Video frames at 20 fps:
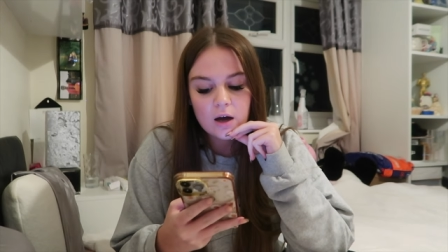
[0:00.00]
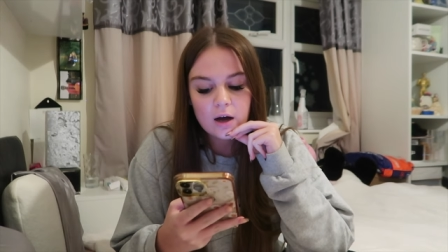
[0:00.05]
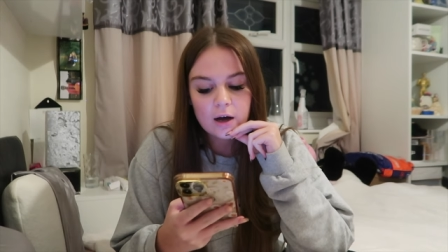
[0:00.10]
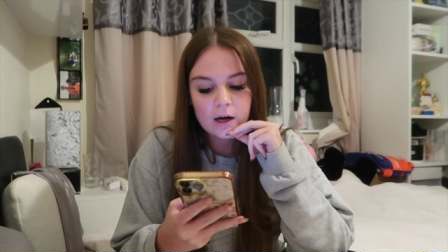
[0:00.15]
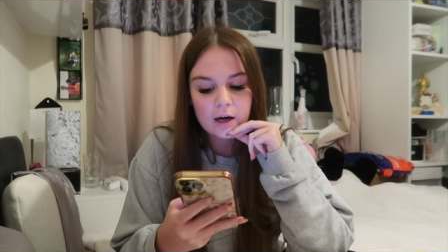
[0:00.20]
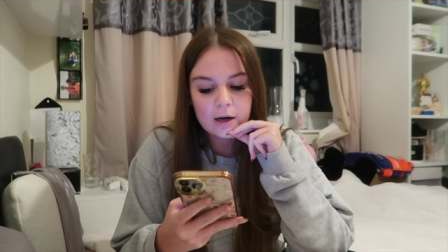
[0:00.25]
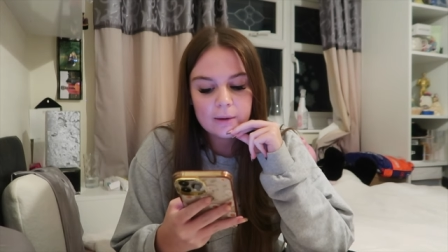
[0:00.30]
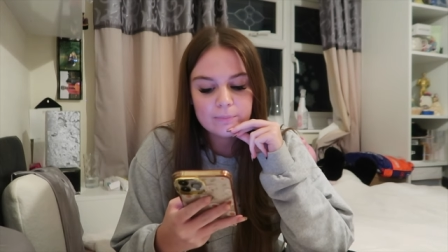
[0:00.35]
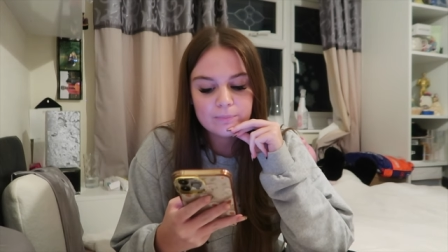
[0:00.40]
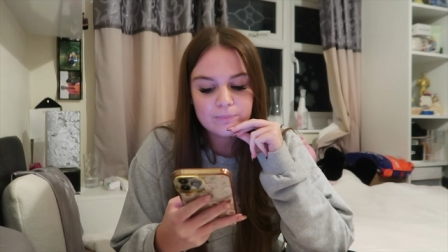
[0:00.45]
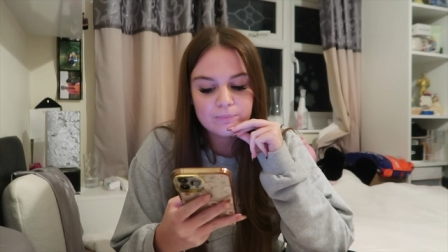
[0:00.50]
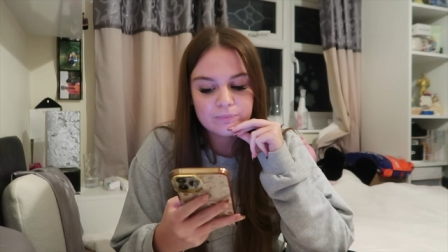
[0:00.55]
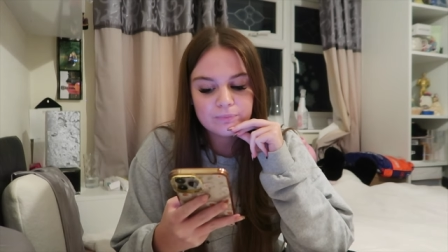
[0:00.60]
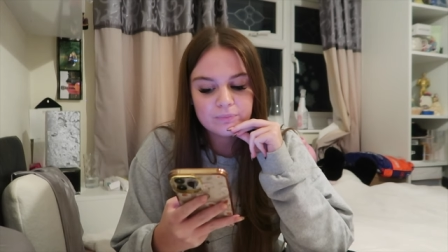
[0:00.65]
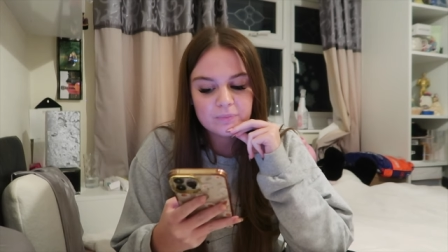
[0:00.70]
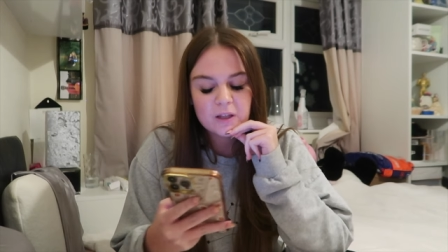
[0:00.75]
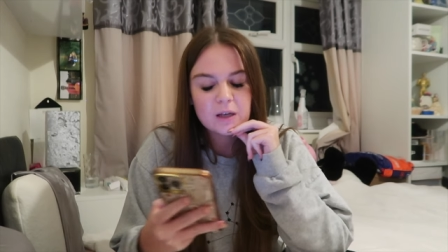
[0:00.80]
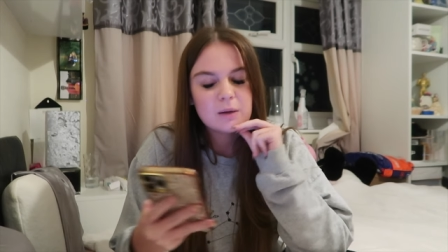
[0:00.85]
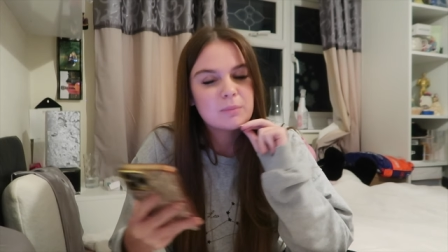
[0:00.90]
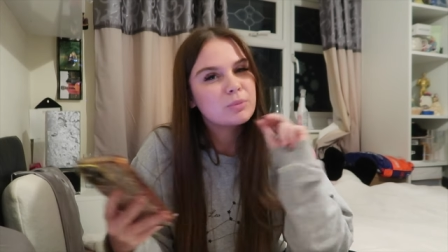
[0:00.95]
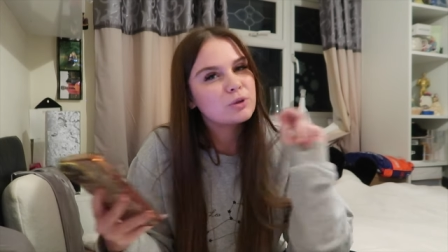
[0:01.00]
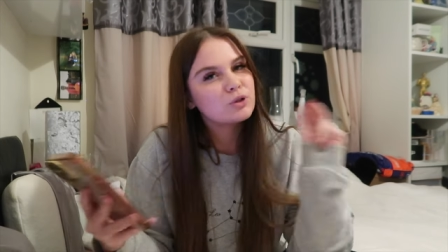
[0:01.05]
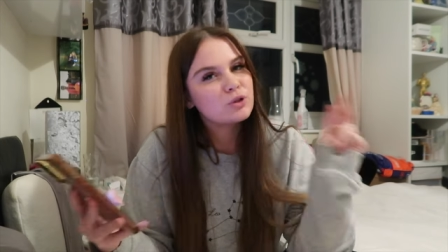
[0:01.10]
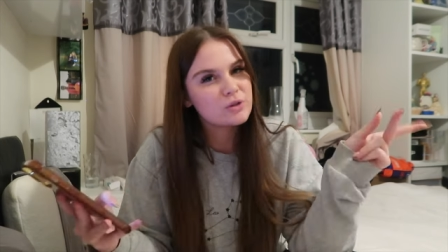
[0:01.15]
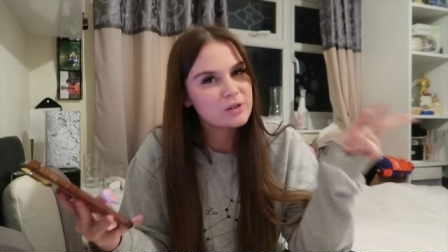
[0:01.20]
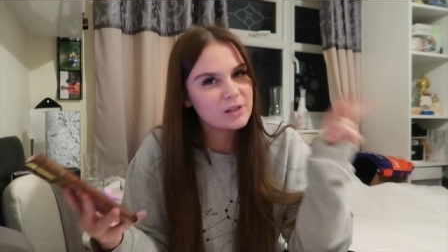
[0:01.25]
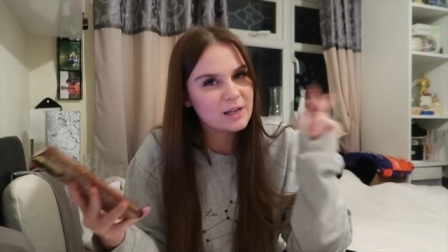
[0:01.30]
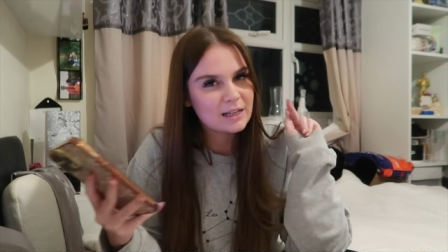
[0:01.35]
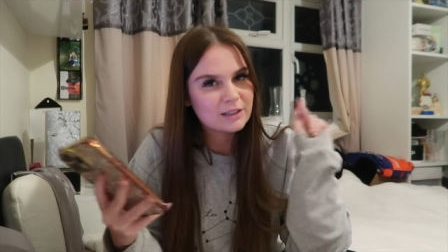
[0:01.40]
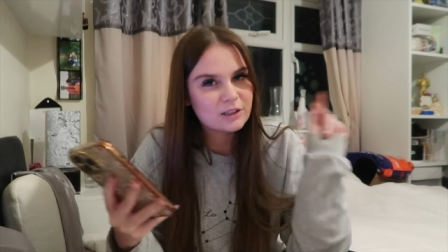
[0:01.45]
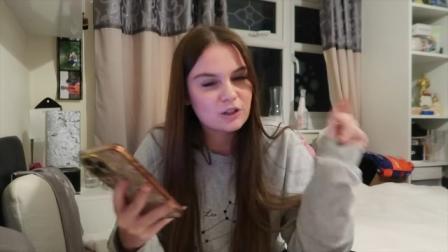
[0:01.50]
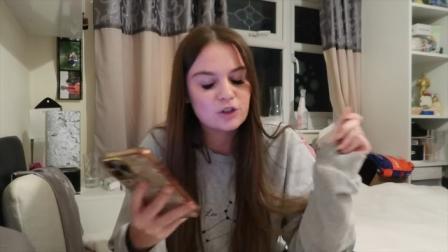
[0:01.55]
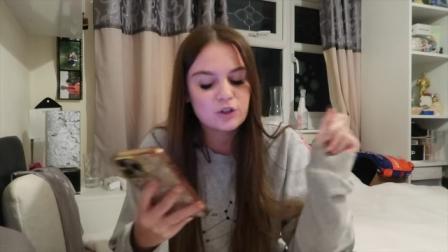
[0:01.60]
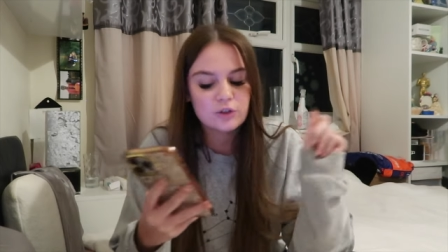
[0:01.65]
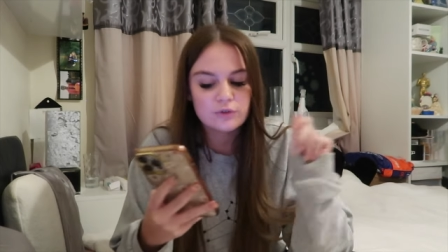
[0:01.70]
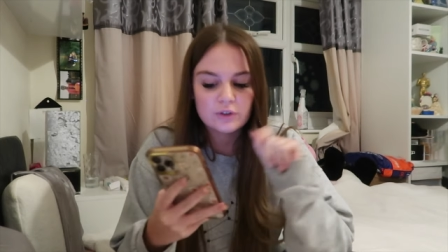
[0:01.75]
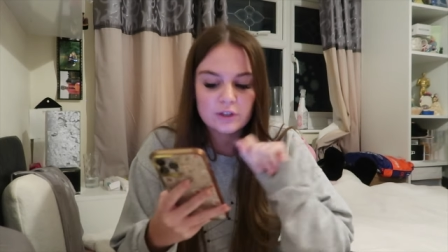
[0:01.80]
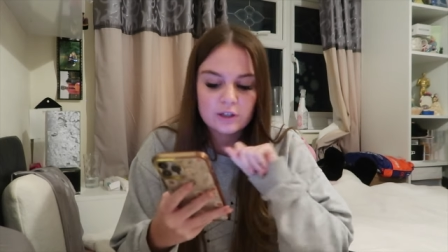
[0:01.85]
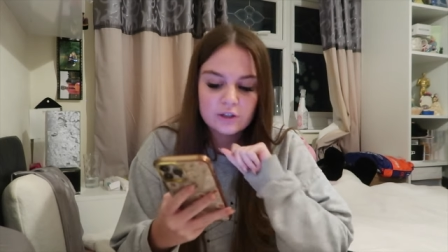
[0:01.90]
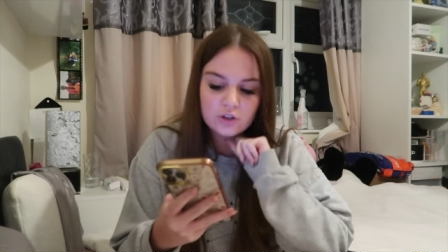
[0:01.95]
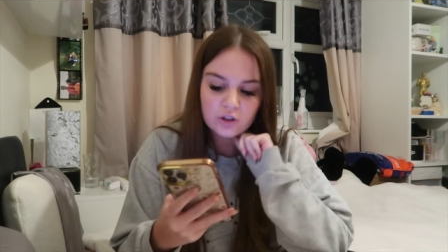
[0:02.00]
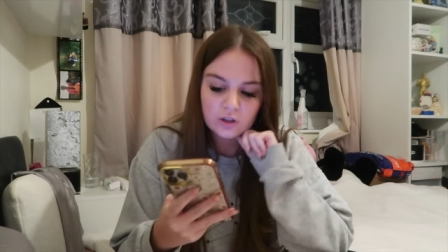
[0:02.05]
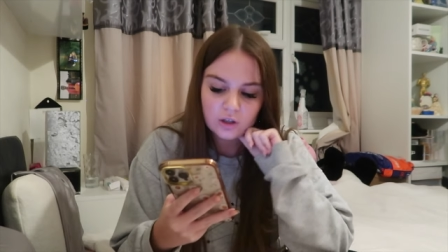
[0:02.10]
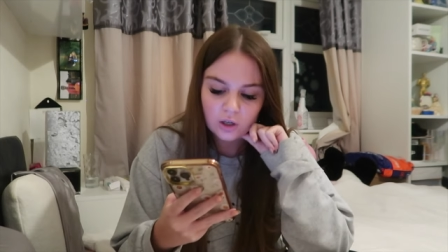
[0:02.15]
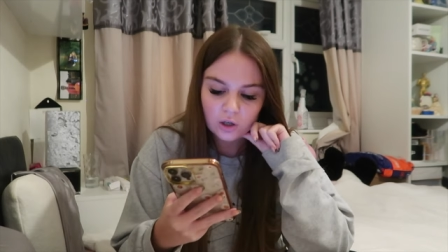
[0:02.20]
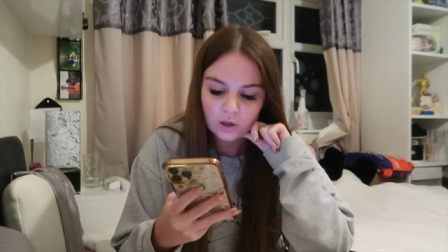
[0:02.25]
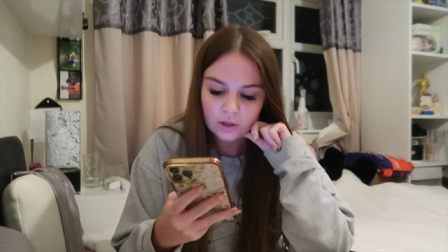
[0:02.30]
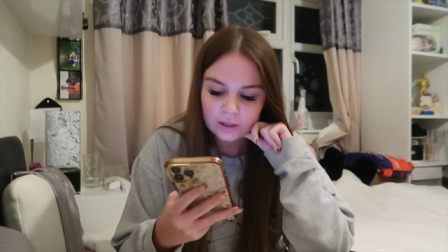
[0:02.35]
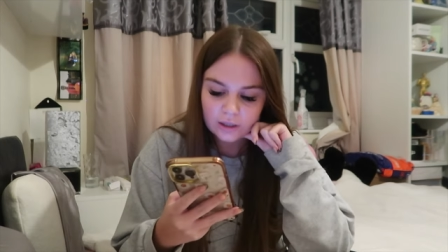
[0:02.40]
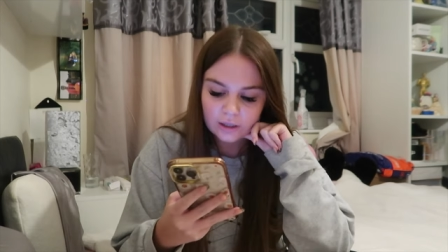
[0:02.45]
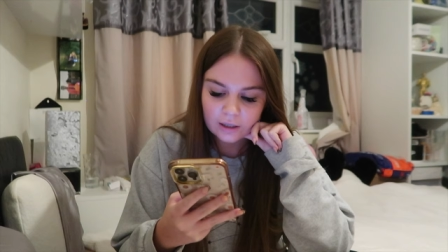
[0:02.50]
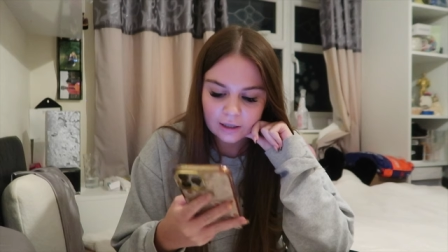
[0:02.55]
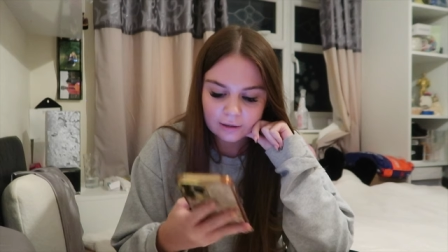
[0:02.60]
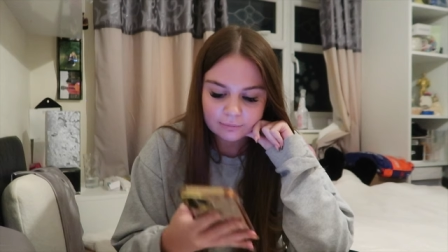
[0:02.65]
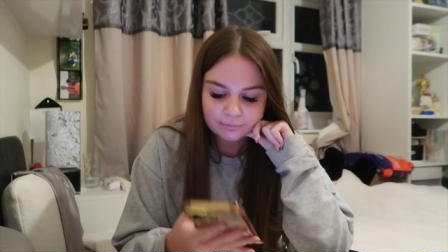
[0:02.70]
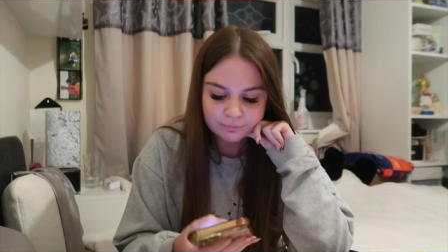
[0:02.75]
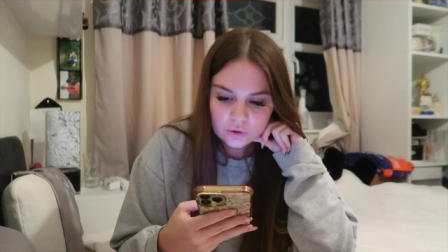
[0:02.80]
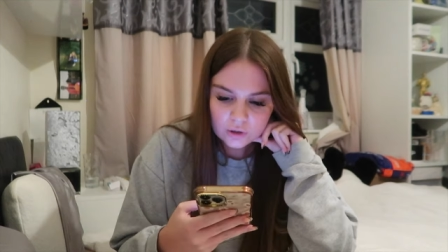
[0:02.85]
Um, but nonetheless I do think he's going to like it.